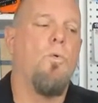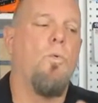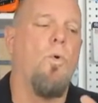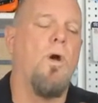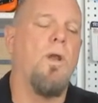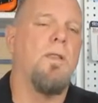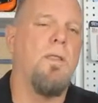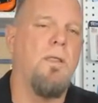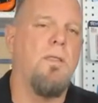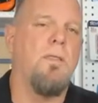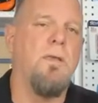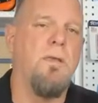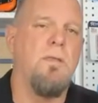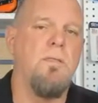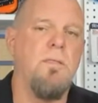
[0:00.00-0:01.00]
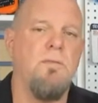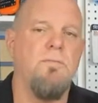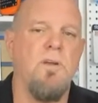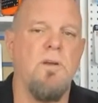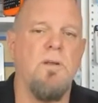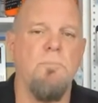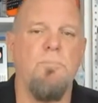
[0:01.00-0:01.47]
One of the
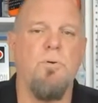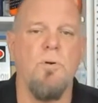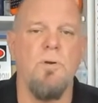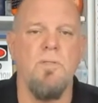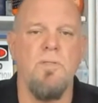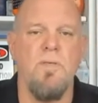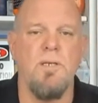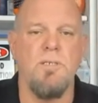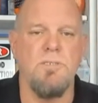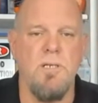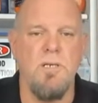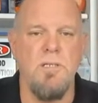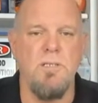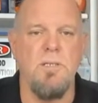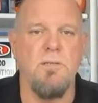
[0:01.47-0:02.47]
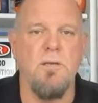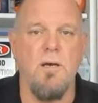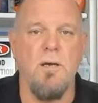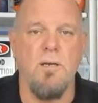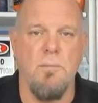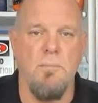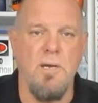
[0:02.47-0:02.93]
very important things I need to
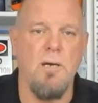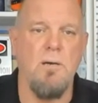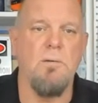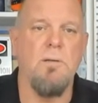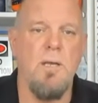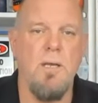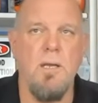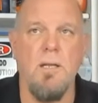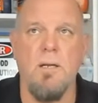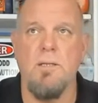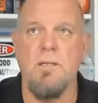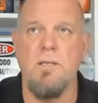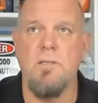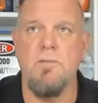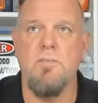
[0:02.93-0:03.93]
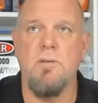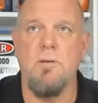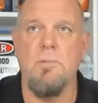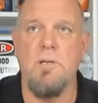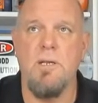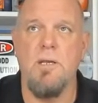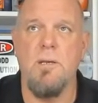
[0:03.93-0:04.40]
talk about, and I'll need to
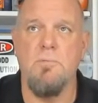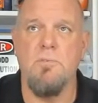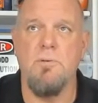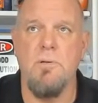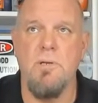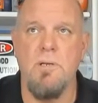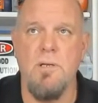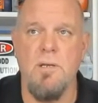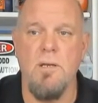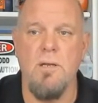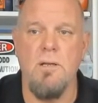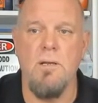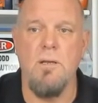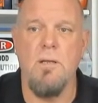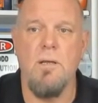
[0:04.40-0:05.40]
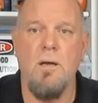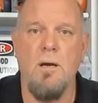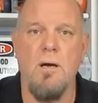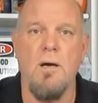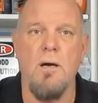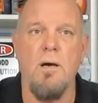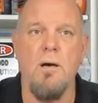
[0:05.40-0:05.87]
share my damn screen again,
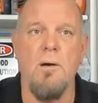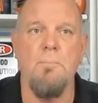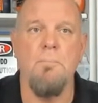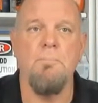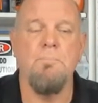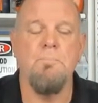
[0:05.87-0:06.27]
firmware